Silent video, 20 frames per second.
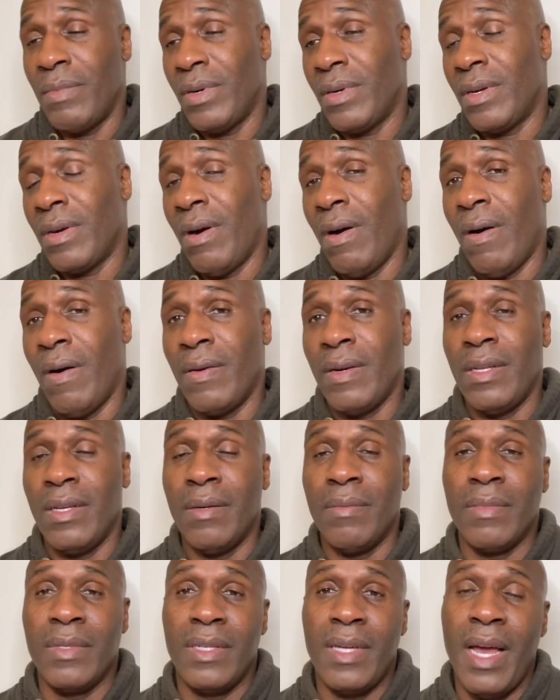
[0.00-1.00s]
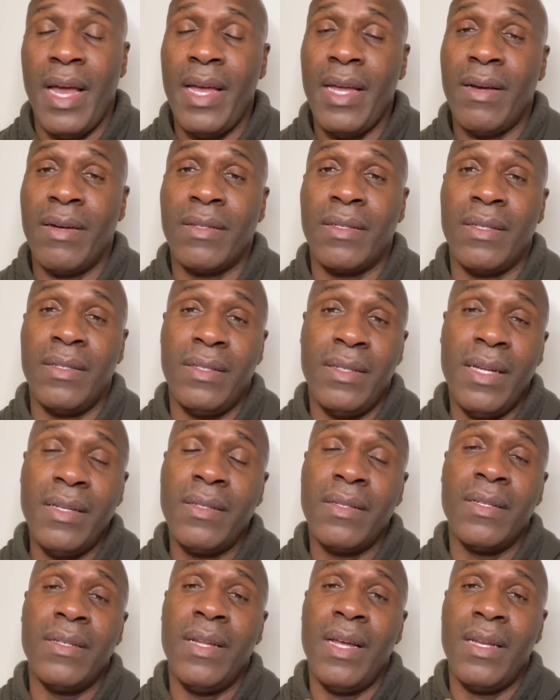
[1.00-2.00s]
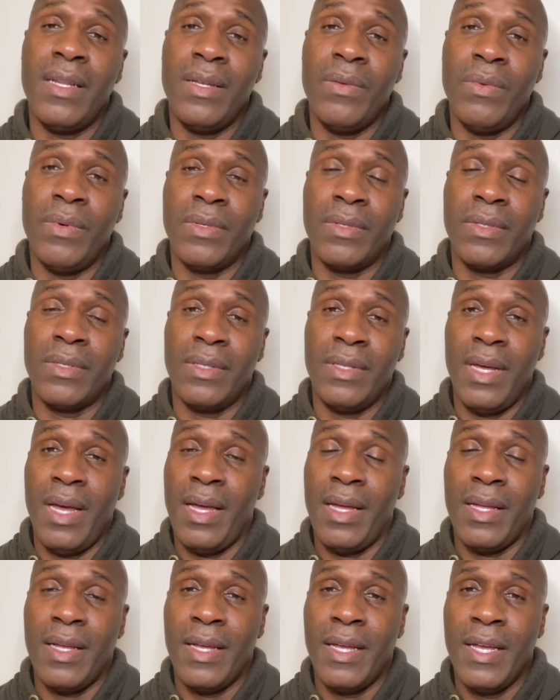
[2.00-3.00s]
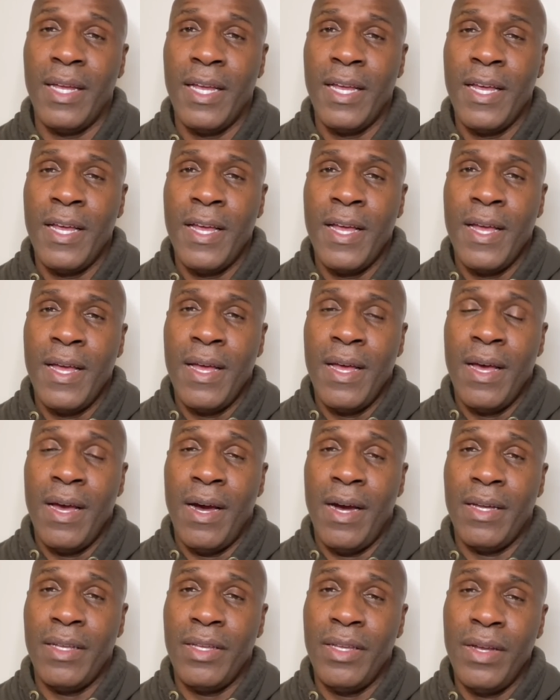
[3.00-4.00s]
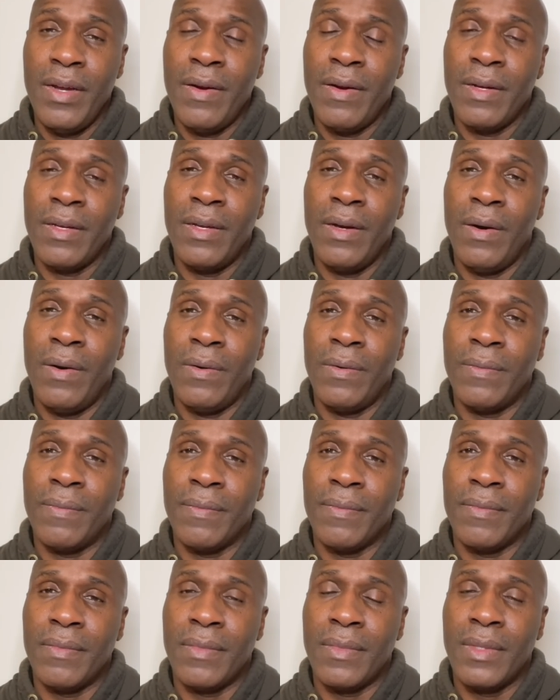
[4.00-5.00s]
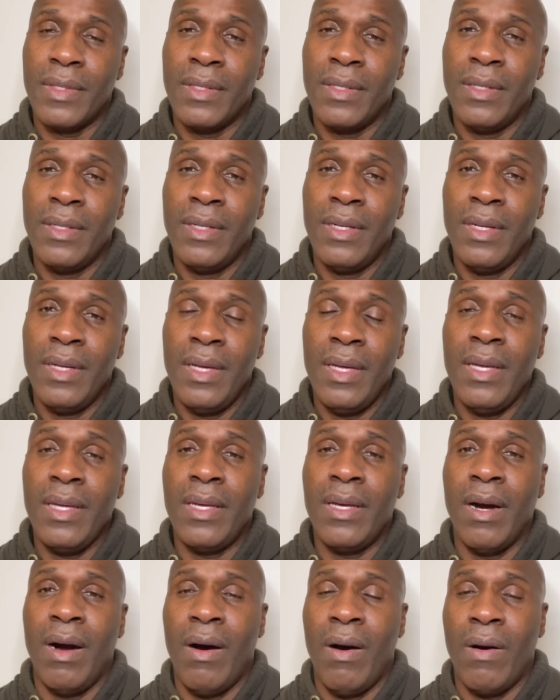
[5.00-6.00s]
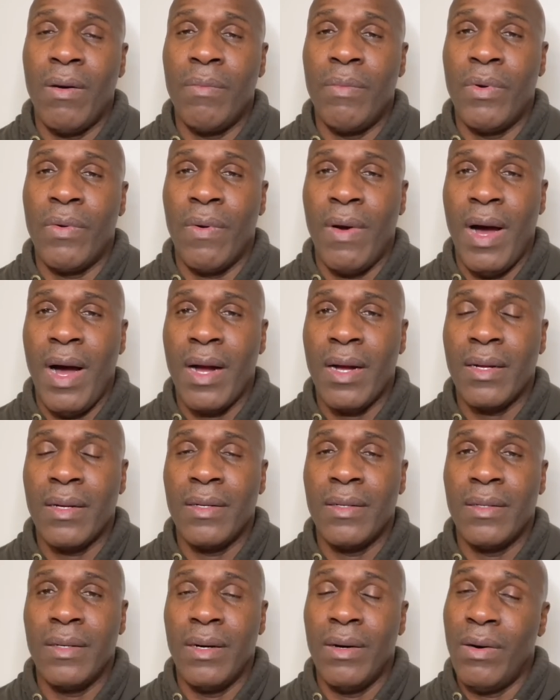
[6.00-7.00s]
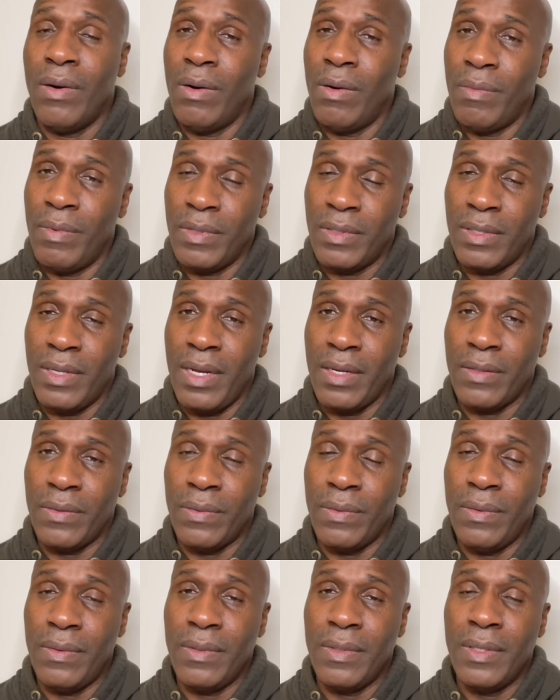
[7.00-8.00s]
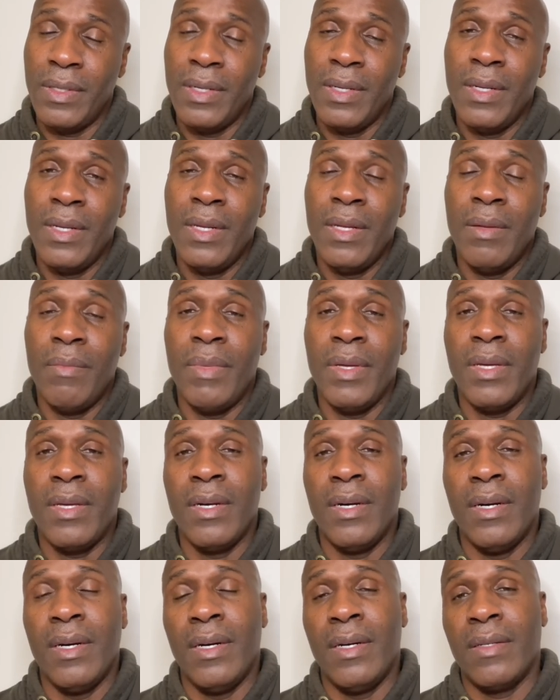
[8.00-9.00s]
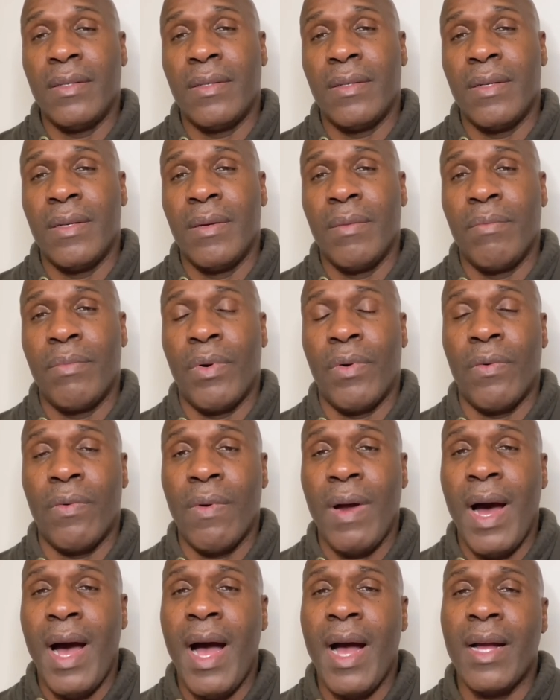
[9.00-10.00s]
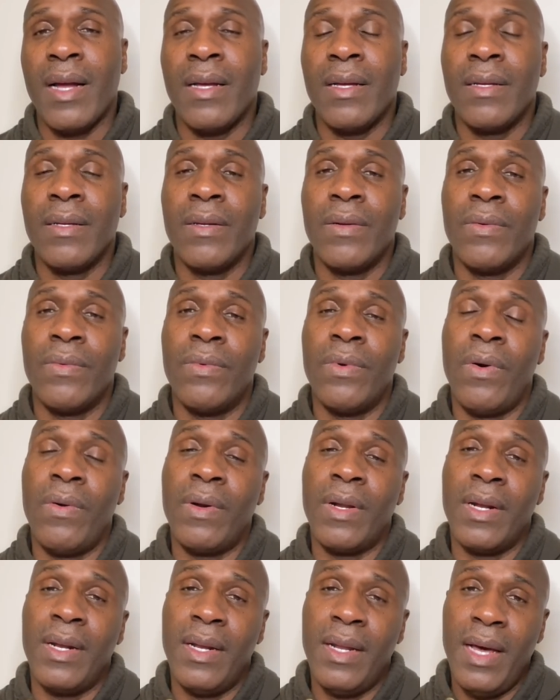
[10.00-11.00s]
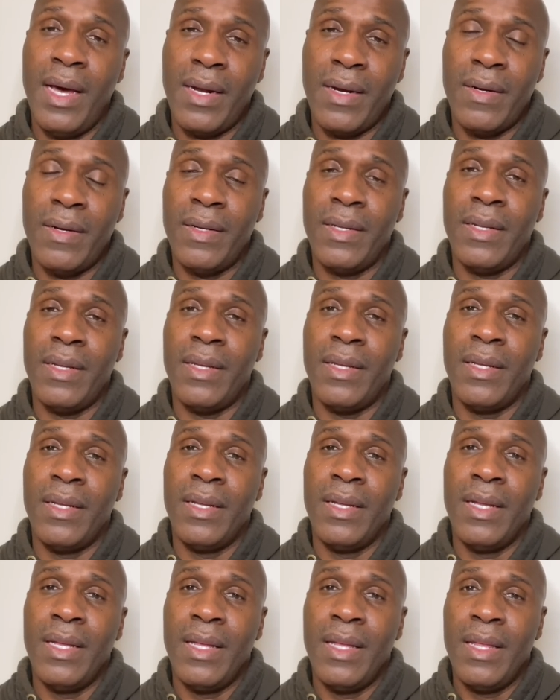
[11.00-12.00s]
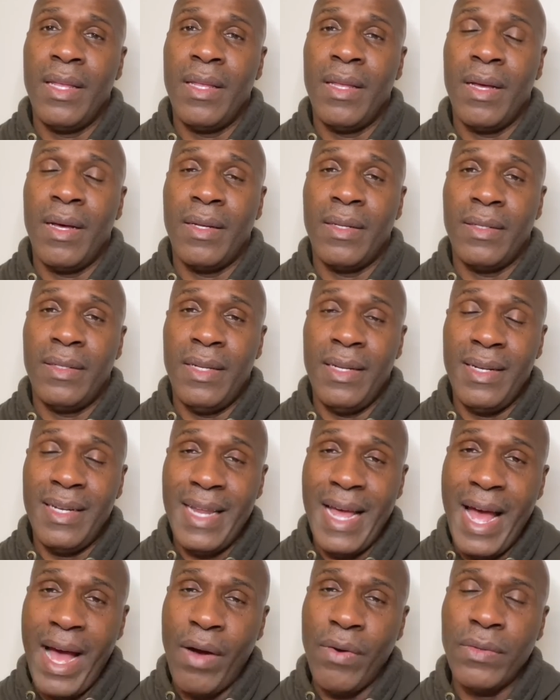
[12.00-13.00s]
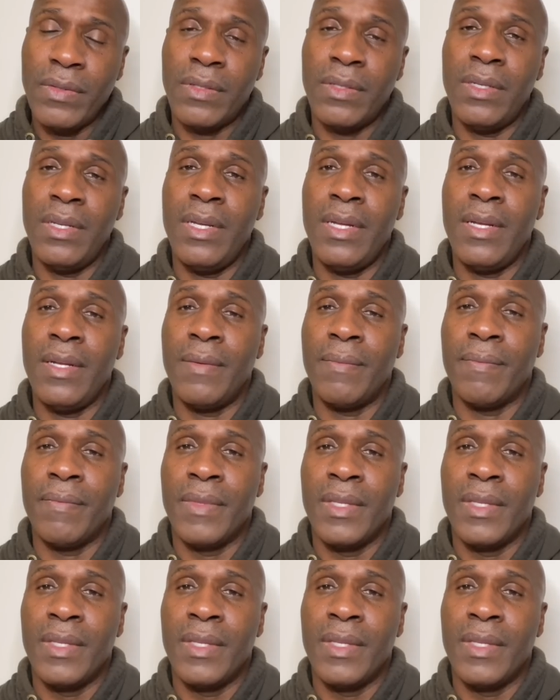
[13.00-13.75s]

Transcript: or called him gay or suggested that he was gay. A year ago, he called Barack a homosexual because Barack wrote a letter denouncing